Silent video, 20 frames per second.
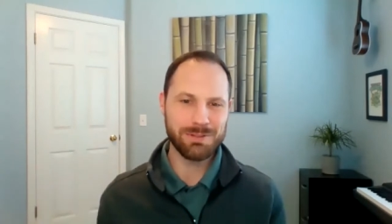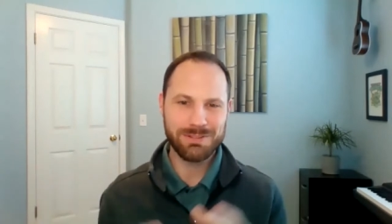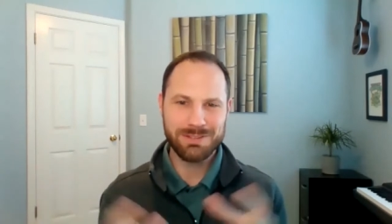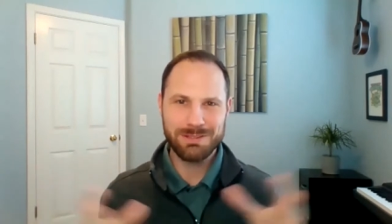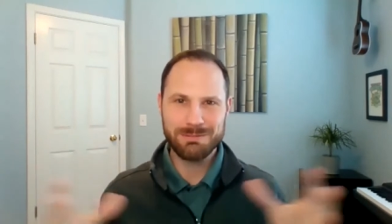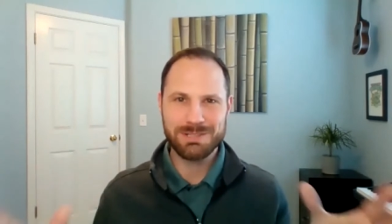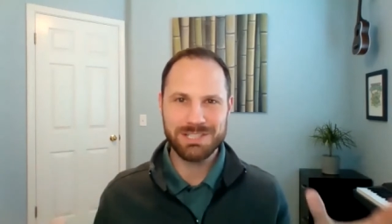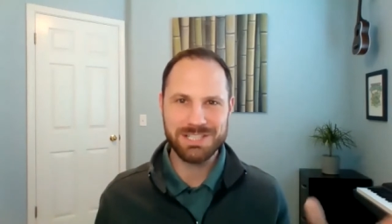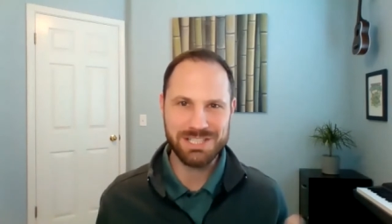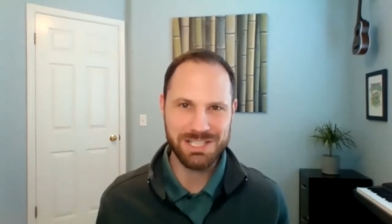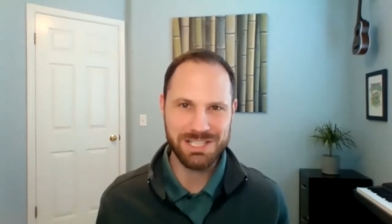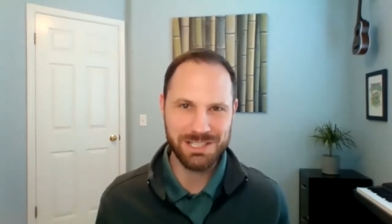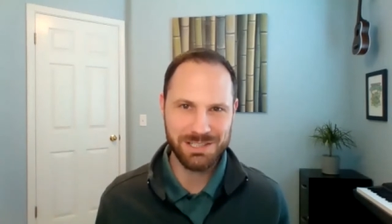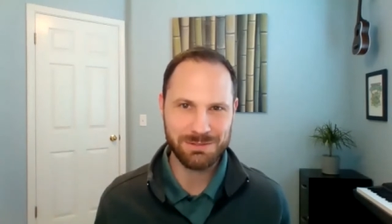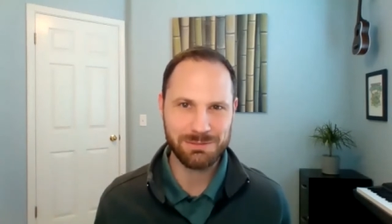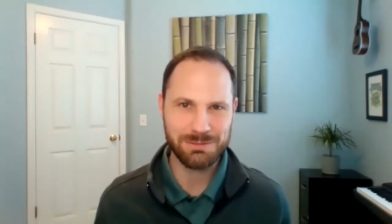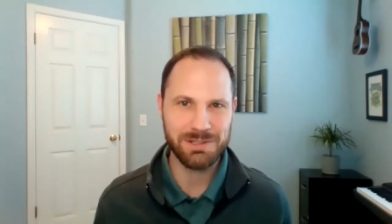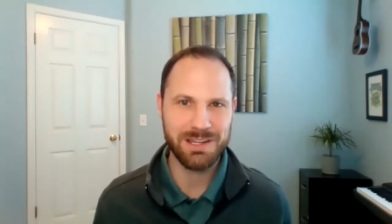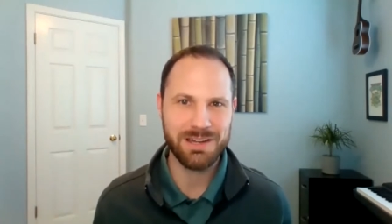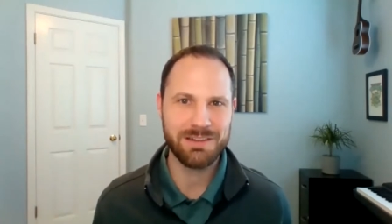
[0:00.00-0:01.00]
built the
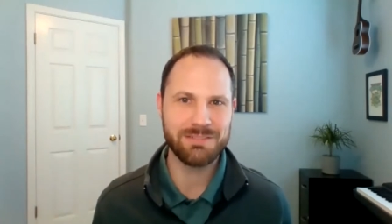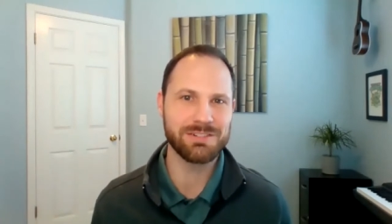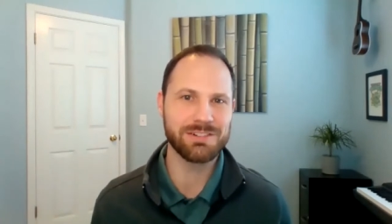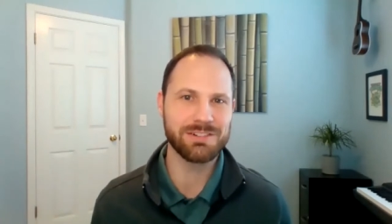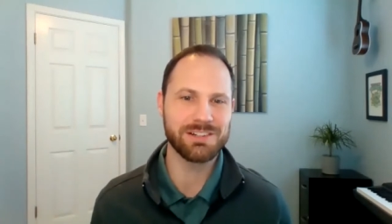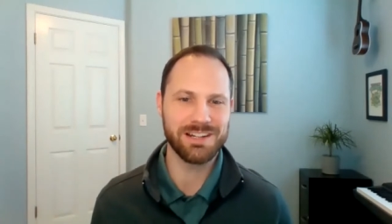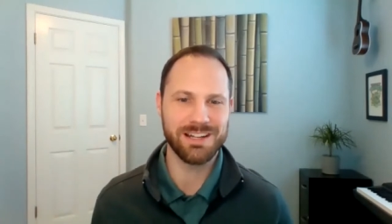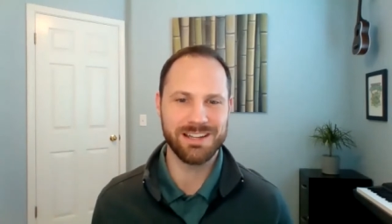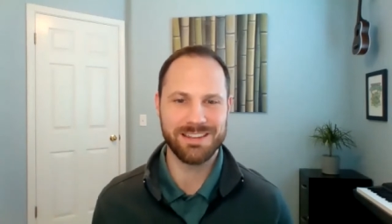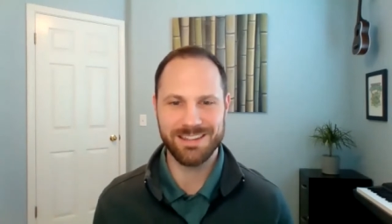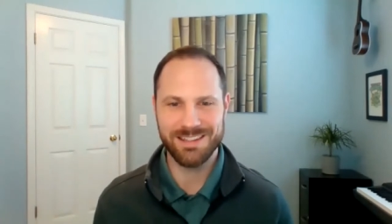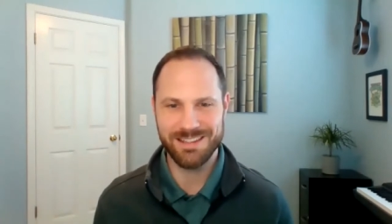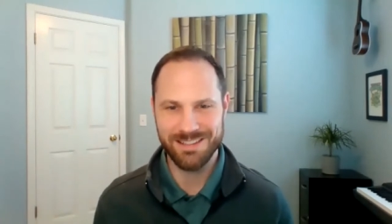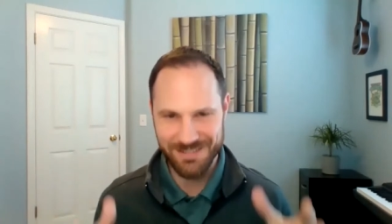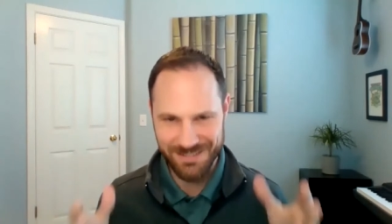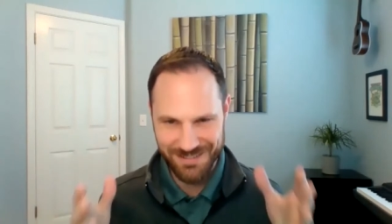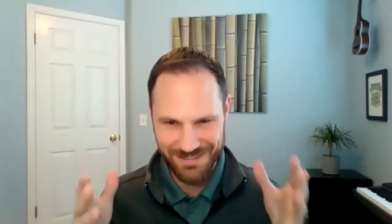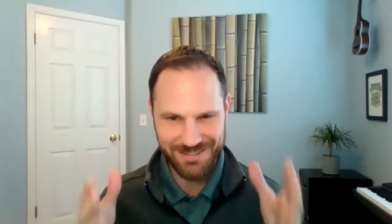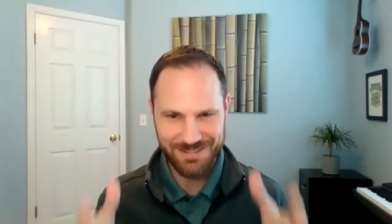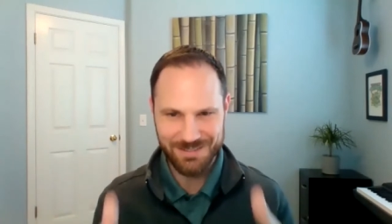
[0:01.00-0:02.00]
machines, whatever, and
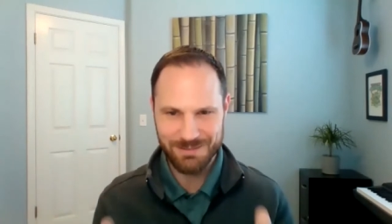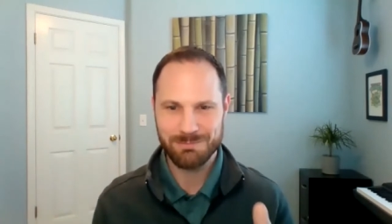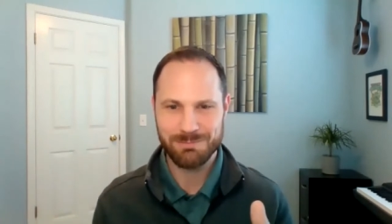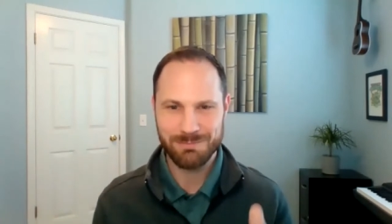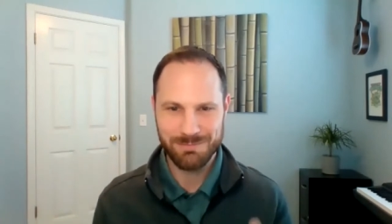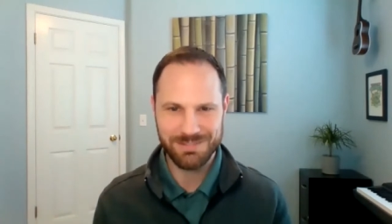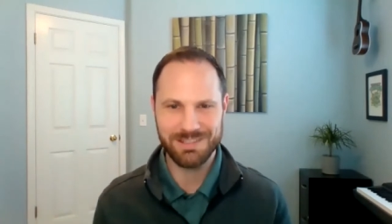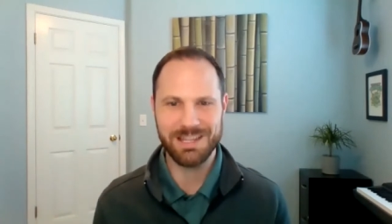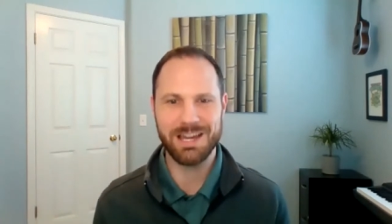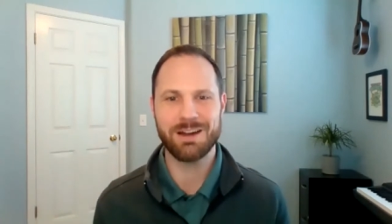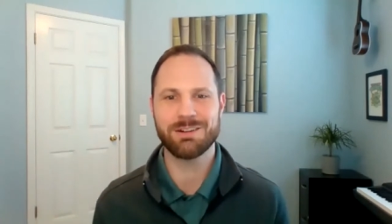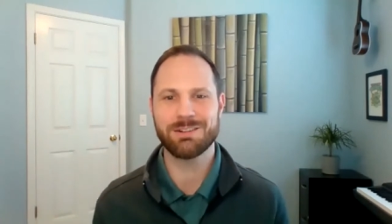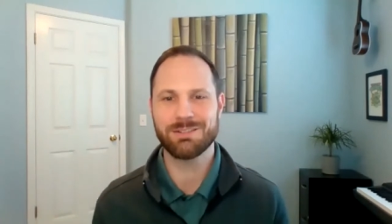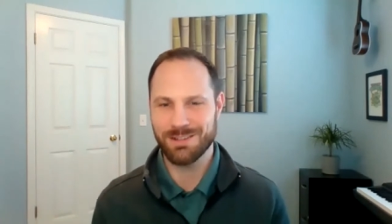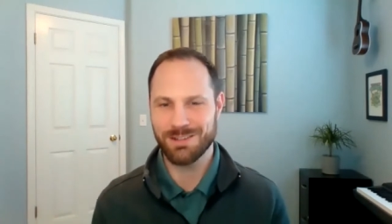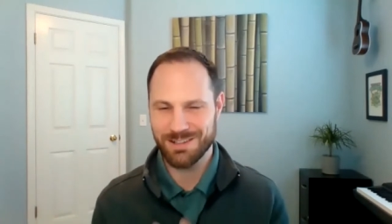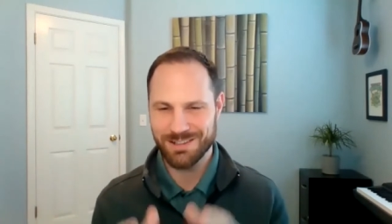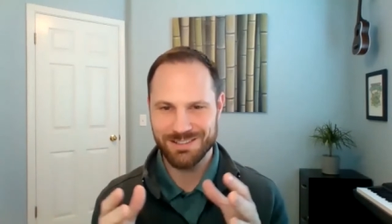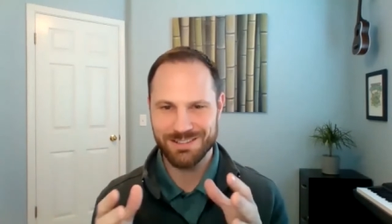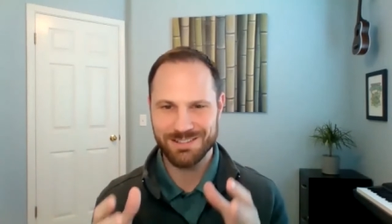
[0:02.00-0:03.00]
then
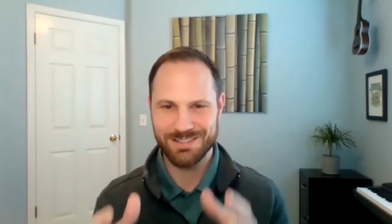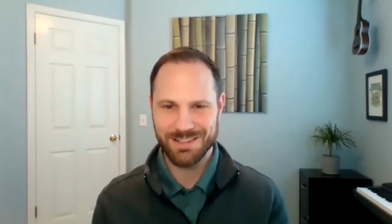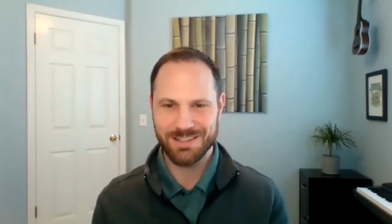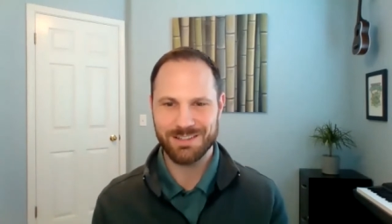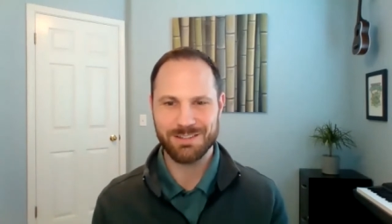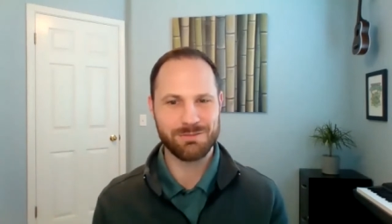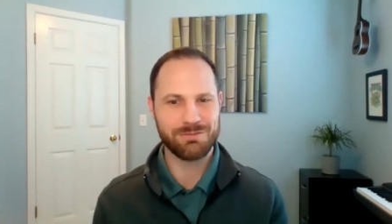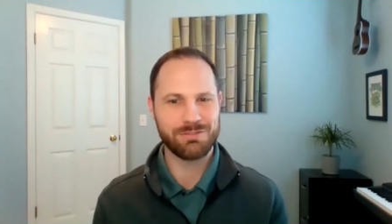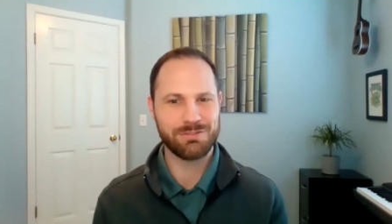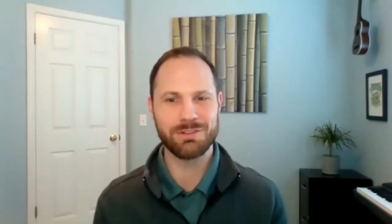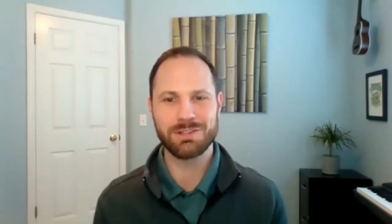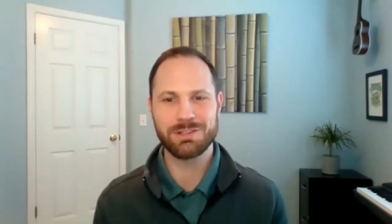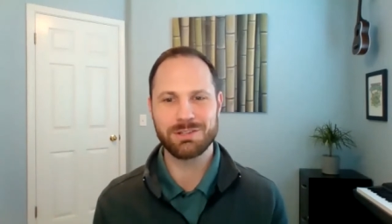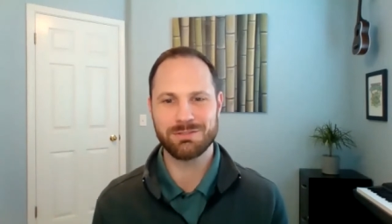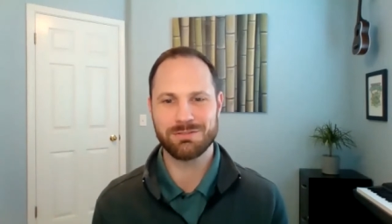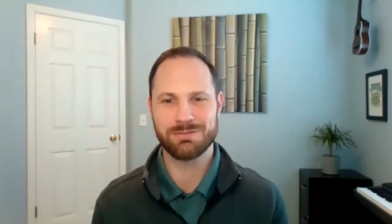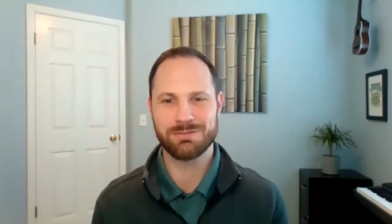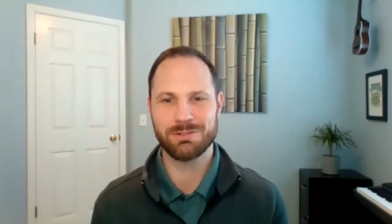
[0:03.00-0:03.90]
now fully